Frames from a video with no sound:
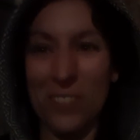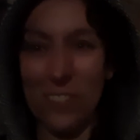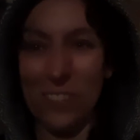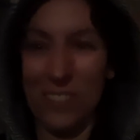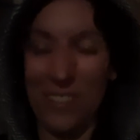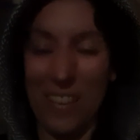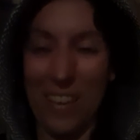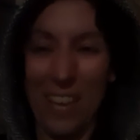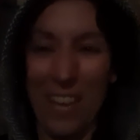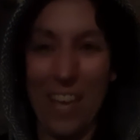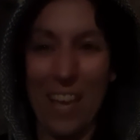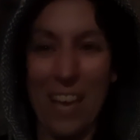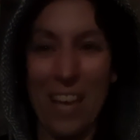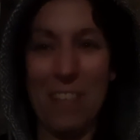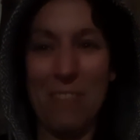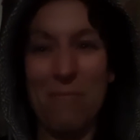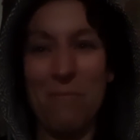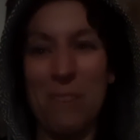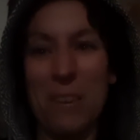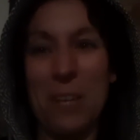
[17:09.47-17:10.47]
today
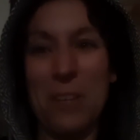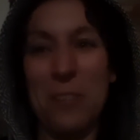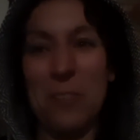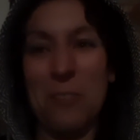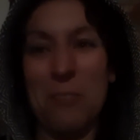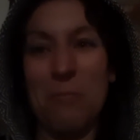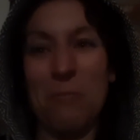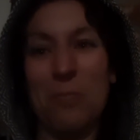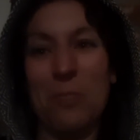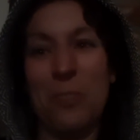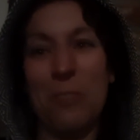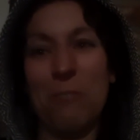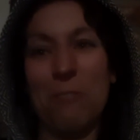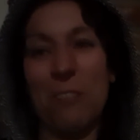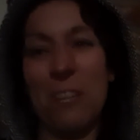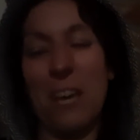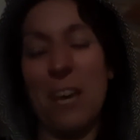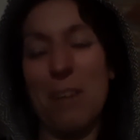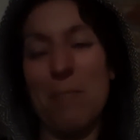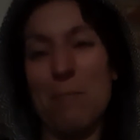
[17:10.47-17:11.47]
and make some
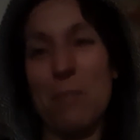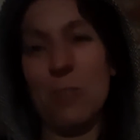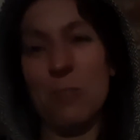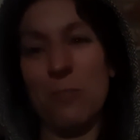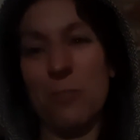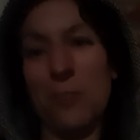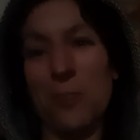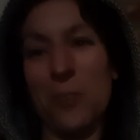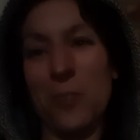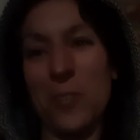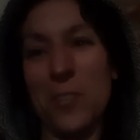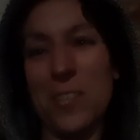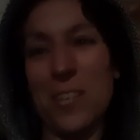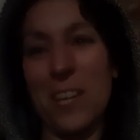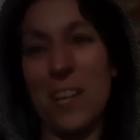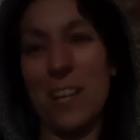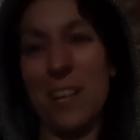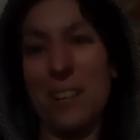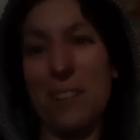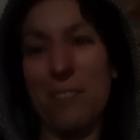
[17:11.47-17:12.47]
beautiful habits for
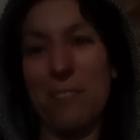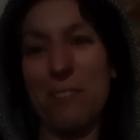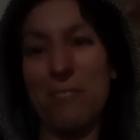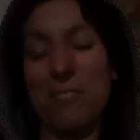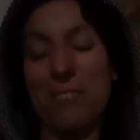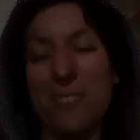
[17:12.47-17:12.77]
yourself,